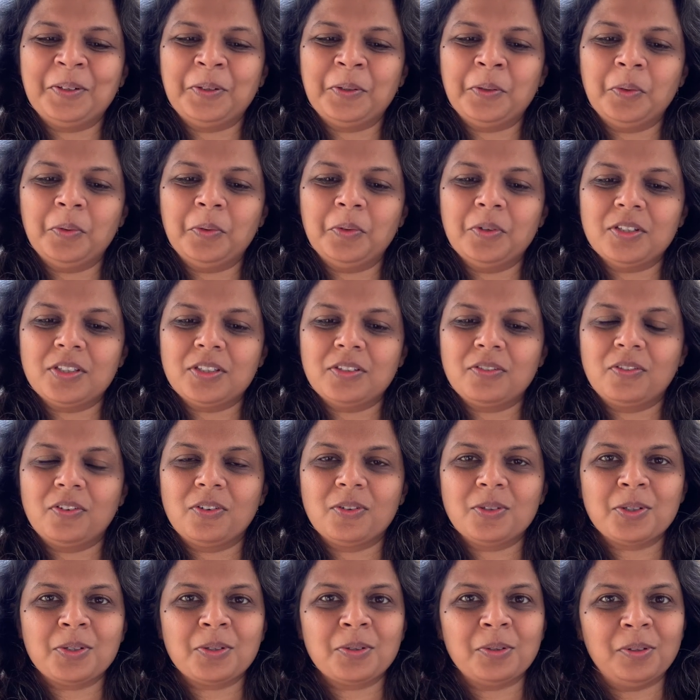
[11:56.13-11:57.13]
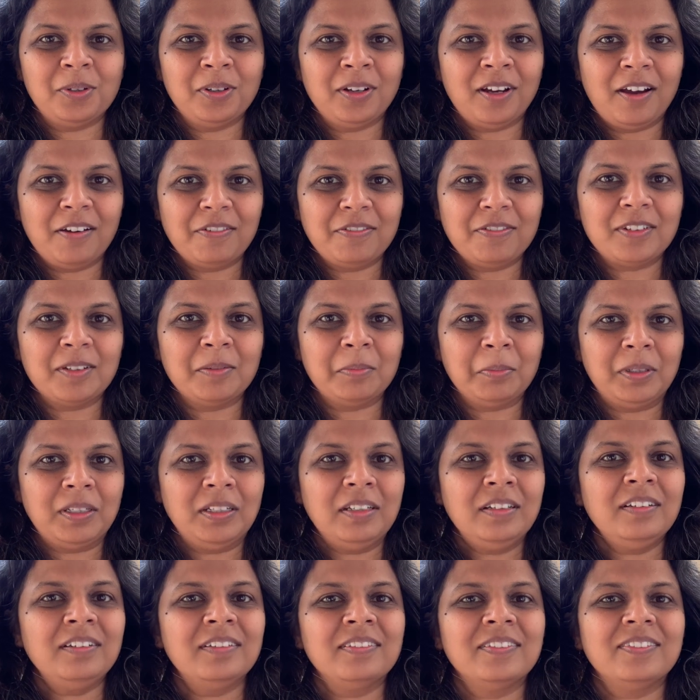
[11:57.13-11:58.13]
who was forced to look after
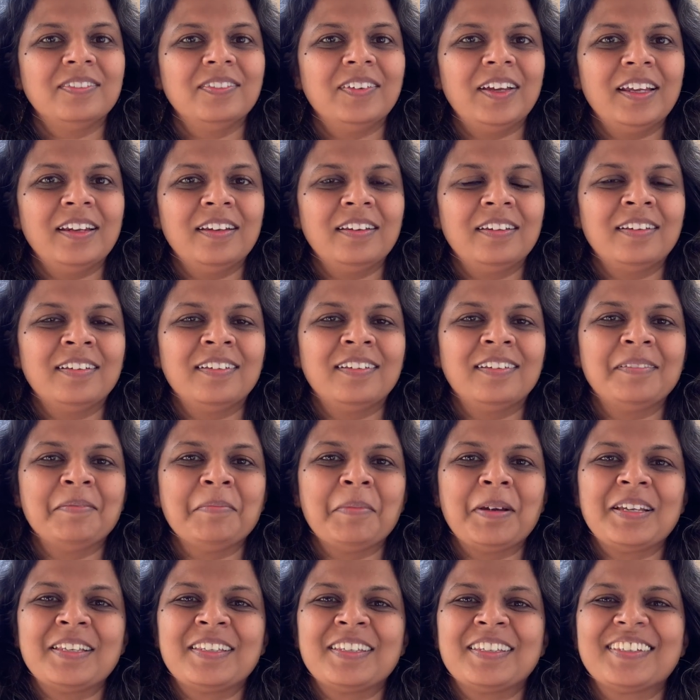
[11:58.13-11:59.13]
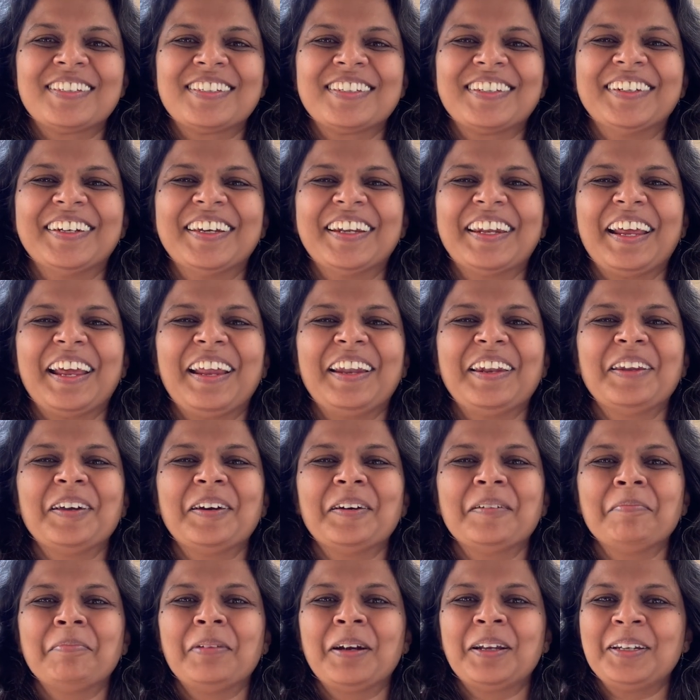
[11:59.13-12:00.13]
me when my sister and
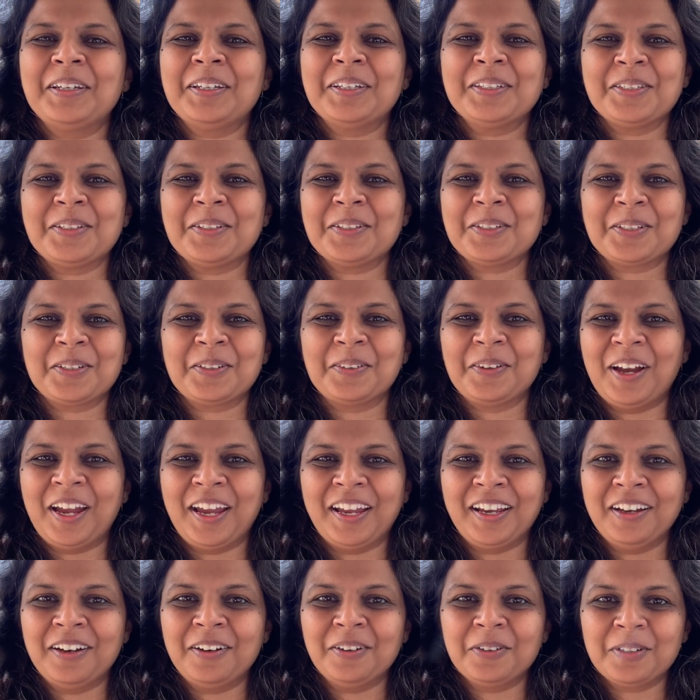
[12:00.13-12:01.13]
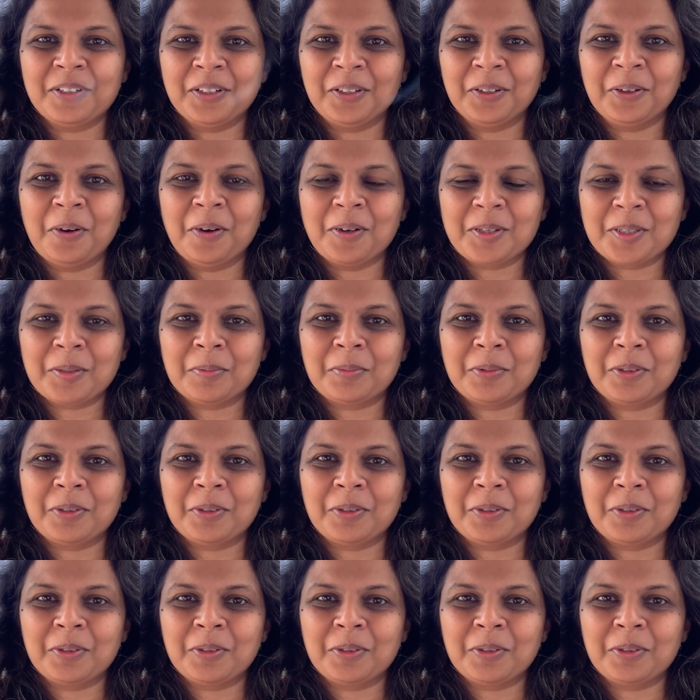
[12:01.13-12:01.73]
her buddies used to hang out and gossip